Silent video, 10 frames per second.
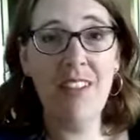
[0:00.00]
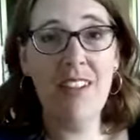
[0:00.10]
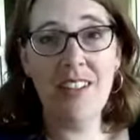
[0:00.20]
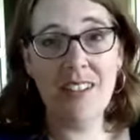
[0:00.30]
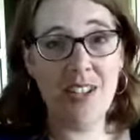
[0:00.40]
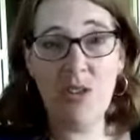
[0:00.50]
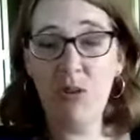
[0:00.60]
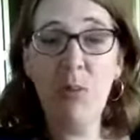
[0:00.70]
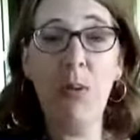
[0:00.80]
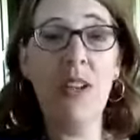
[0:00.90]
send you
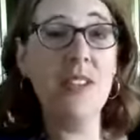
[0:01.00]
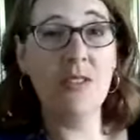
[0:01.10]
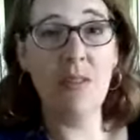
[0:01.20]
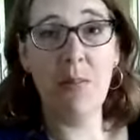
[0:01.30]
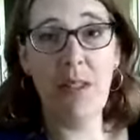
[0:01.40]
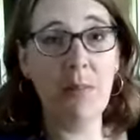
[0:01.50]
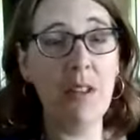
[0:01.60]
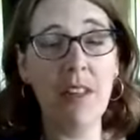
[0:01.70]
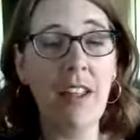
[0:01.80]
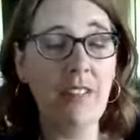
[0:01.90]
Uber Eats or something.
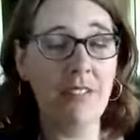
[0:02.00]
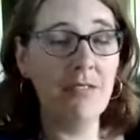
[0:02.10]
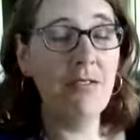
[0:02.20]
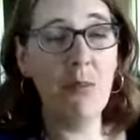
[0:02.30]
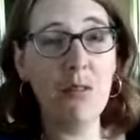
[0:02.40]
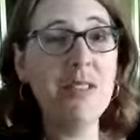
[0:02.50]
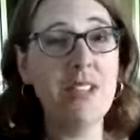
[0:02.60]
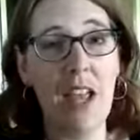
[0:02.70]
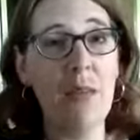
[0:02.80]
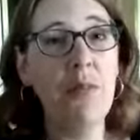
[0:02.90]
But like for the most
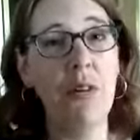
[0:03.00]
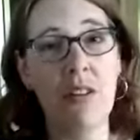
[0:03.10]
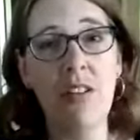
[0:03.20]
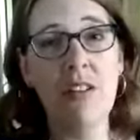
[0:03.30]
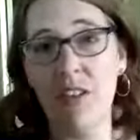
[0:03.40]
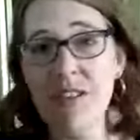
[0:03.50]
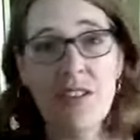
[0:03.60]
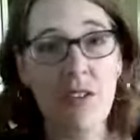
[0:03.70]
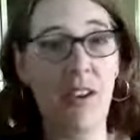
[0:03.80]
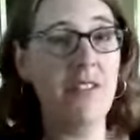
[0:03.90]
time, you're an adult, so
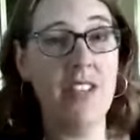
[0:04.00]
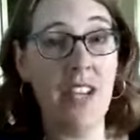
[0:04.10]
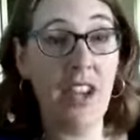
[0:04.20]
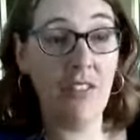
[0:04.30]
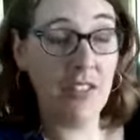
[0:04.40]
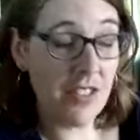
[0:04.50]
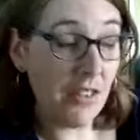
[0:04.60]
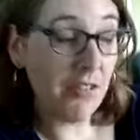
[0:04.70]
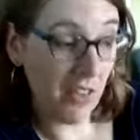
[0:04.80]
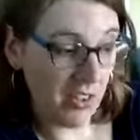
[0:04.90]
you have to take care of yourself
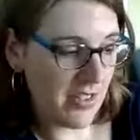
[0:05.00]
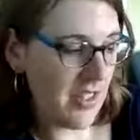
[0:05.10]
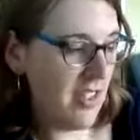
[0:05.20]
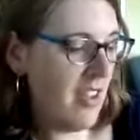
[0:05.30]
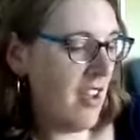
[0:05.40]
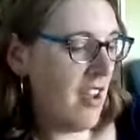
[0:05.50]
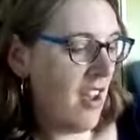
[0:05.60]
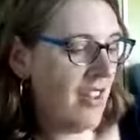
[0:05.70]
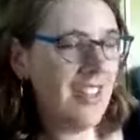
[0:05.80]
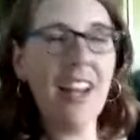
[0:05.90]
first.
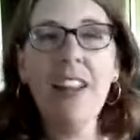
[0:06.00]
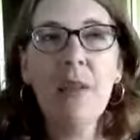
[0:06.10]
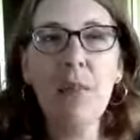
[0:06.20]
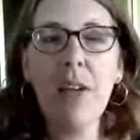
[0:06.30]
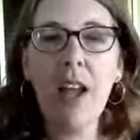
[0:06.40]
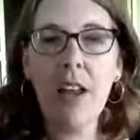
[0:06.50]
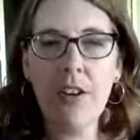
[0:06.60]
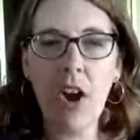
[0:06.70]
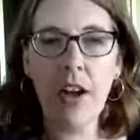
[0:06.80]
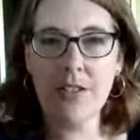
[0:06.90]
It's kind of like putting on
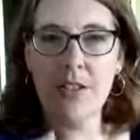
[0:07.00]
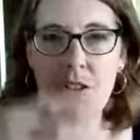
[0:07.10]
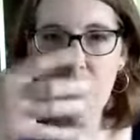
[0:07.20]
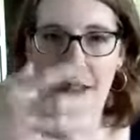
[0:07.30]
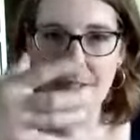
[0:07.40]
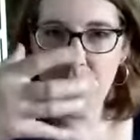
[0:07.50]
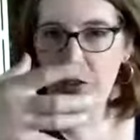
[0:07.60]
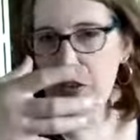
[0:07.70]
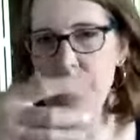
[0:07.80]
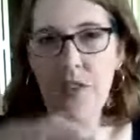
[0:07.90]
your oxygen mask
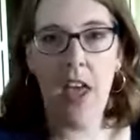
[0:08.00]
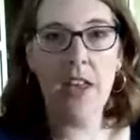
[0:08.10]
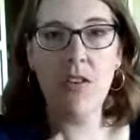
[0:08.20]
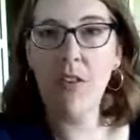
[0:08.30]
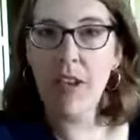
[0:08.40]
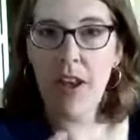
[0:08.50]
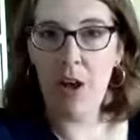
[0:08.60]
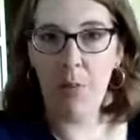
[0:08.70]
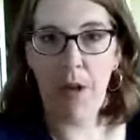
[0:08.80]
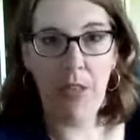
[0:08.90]
first so that you can
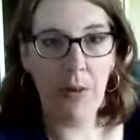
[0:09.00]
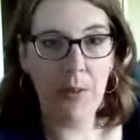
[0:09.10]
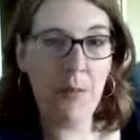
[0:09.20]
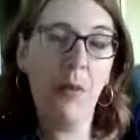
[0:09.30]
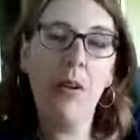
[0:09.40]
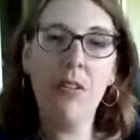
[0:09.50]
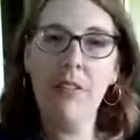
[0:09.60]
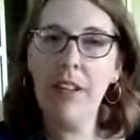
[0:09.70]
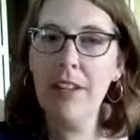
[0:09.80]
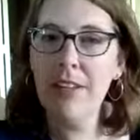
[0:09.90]
help other people,
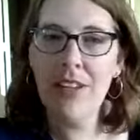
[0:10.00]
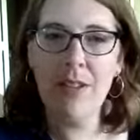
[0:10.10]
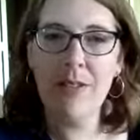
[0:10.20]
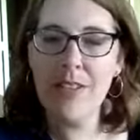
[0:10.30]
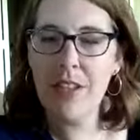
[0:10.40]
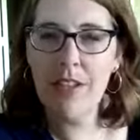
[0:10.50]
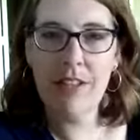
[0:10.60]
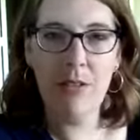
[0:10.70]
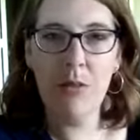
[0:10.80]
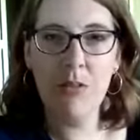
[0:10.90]
to use the
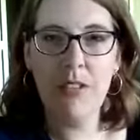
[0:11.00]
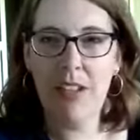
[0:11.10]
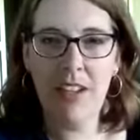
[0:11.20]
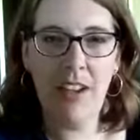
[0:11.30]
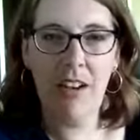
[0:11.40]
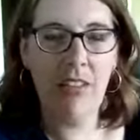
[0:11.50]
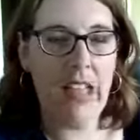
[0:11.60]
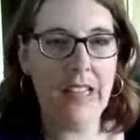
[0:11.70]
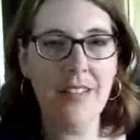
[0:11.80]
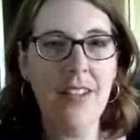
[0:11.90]
old
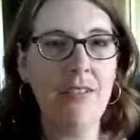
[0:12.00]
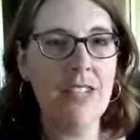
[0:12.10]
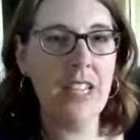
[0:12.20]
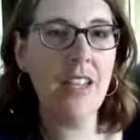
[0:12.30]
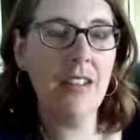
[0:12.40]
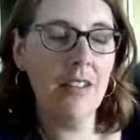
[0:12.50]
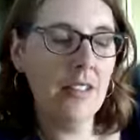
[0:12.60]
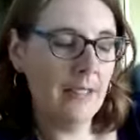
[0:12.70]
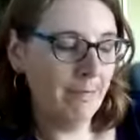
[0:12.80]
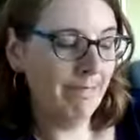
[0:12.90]
airline safety
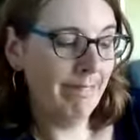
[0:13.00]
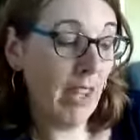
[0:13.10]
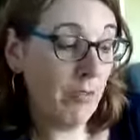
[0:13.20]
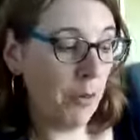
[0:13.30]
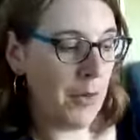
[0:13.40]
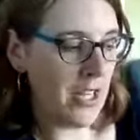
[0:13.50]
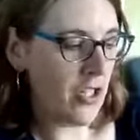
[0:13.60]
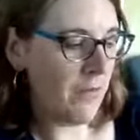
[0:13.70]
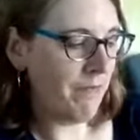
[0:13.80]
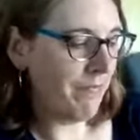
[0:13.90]

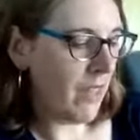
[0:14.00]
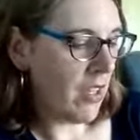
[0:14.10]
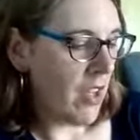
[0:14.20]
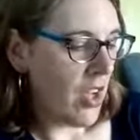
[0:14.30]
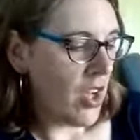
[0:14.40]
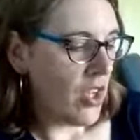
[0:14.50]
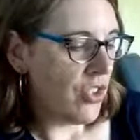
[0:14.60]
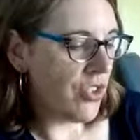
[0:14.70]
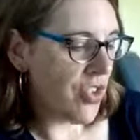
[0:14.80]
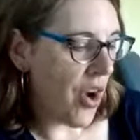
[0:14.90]
information.
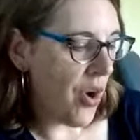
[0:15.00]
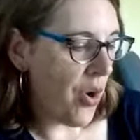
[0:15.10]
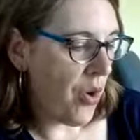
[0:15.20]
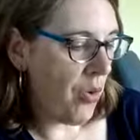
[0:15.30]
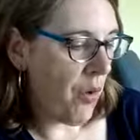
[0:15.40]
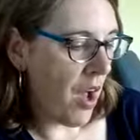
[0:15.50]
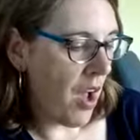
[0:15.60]
So